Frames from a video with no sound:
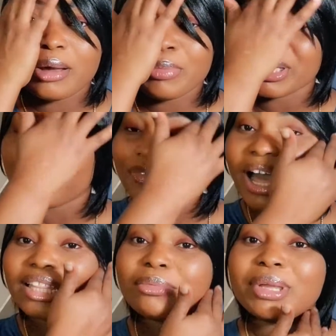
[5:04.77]
But the
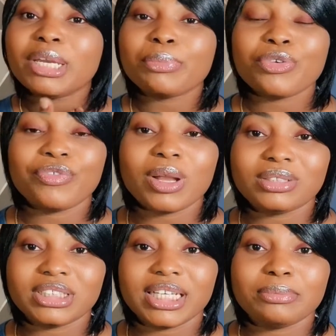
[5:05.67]
father made a
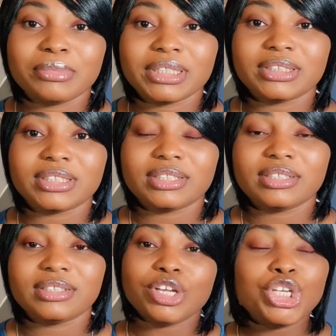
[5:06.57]
profound statement.
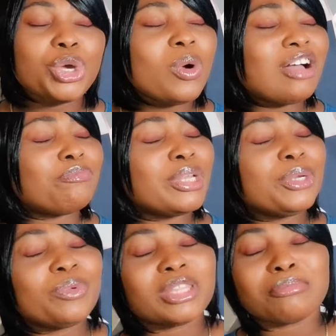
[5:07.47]
You have
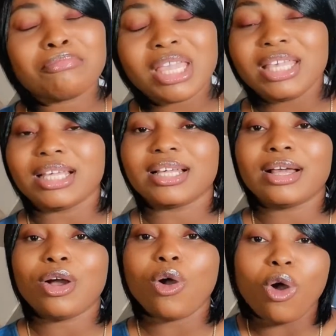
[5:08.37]
been with me
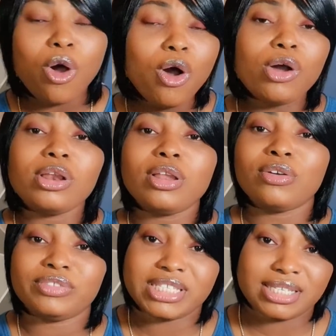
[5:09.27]
all
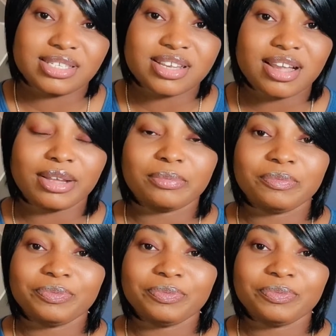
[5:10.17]
of this time.